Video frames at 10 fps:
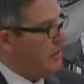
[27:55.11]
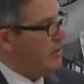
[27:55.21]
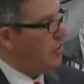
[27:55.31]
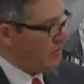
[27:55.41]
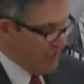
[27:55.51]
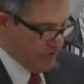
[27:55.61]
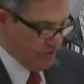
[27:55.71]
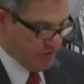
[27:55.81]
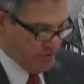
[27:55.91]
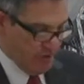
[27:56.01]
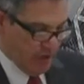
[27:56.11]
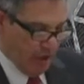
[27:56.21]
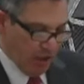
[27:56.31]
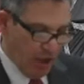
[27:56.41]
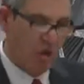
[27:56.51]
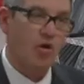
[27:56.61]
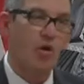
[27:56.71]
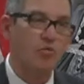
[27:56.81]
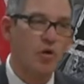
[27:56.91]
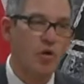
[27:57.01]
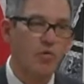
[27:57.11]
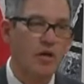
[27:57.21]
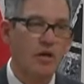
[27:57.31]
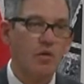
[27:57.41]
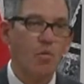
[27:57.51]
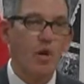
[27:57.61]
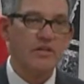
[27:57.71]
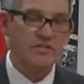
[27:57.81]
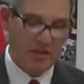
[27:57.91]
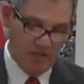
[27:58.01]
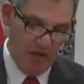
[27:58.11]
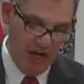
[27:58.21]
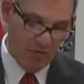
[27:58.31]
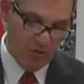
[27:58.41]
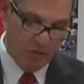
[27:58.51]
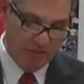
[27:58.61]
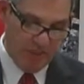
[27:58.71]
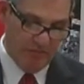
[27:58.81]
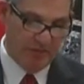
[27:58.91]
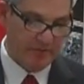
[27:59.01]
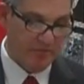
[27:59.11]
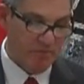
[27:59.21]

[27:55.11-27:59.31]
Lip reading: locations along Cole Road west of Highway 111.